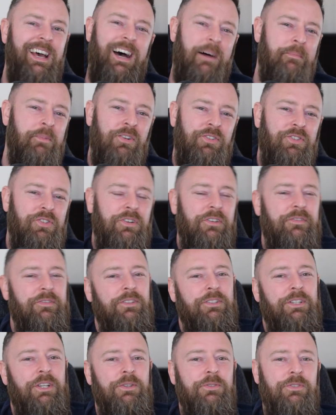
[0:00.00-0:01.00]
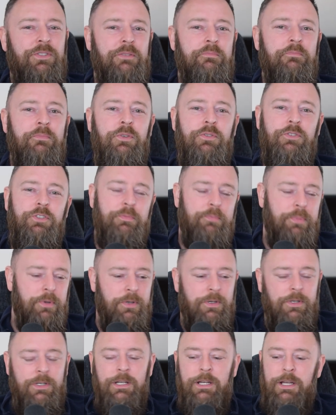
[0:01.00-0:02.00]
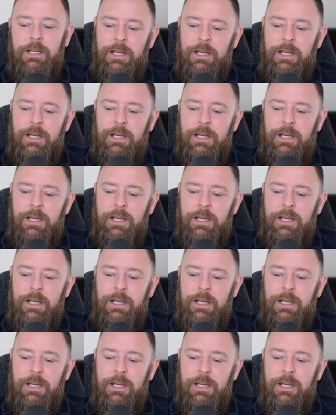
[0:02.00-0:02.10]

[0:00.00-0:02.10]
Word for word: I'm not sure if I'll use them much, but